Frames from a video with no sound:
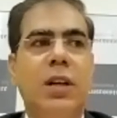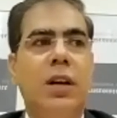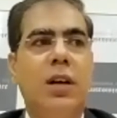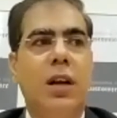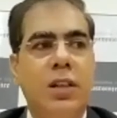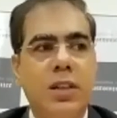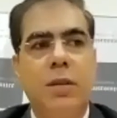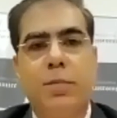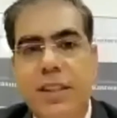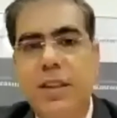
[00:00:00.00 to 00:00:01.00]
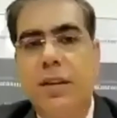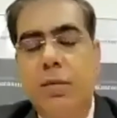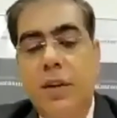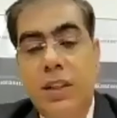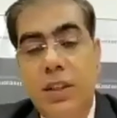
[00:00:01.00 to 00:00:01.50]
So I think
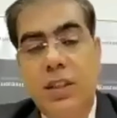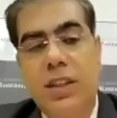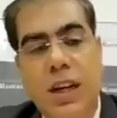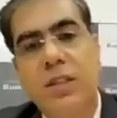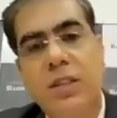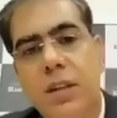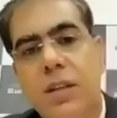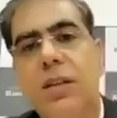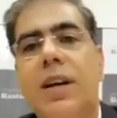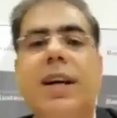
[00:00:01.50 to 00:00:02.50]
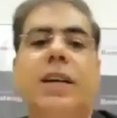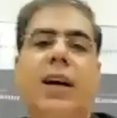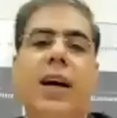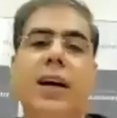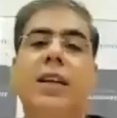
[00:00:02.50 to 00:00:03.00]
culture starts with
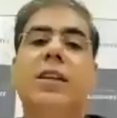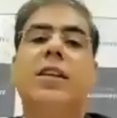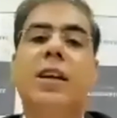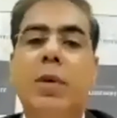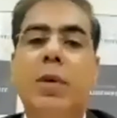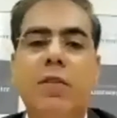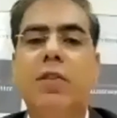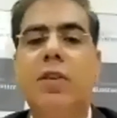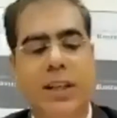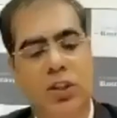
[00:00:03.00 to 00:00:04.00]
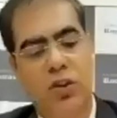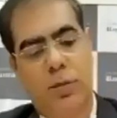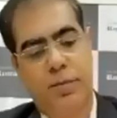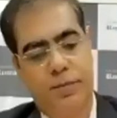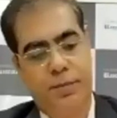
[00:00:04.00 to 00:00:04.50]
hiring the right people for the right
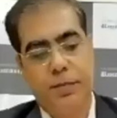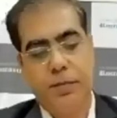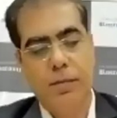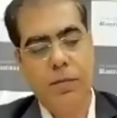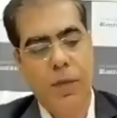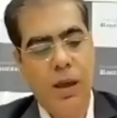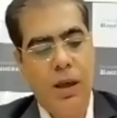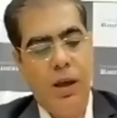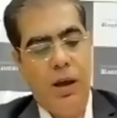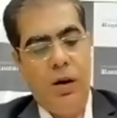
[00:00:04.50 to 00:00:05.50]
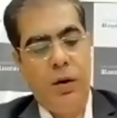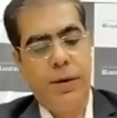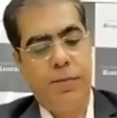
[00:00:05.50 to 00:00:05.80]
job. Okay.